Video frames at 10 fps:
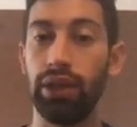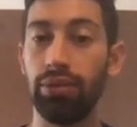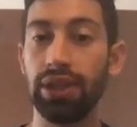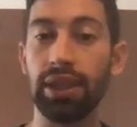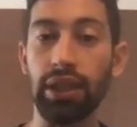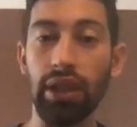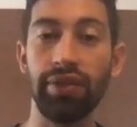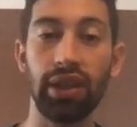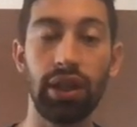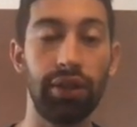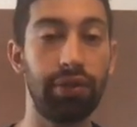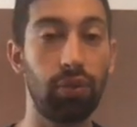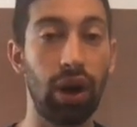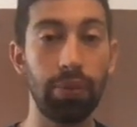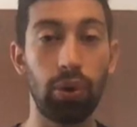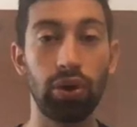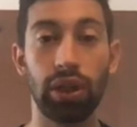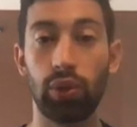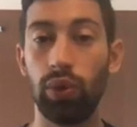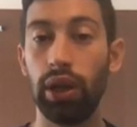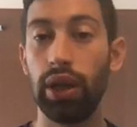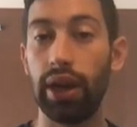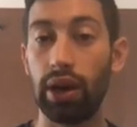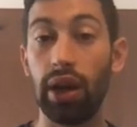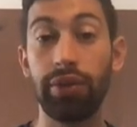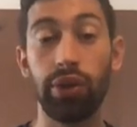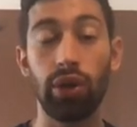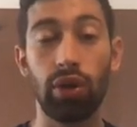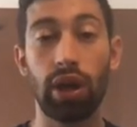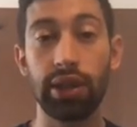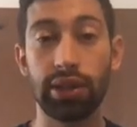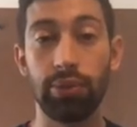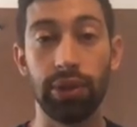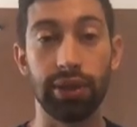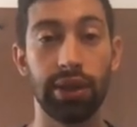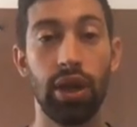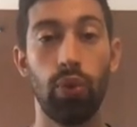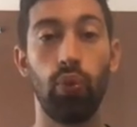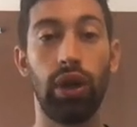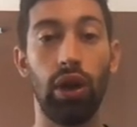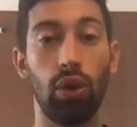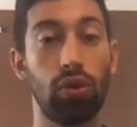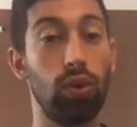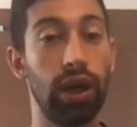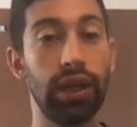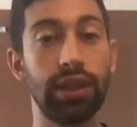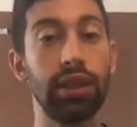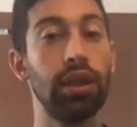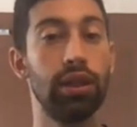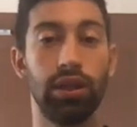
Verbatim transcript: It means that even if one product will arrive to your customers with low quality,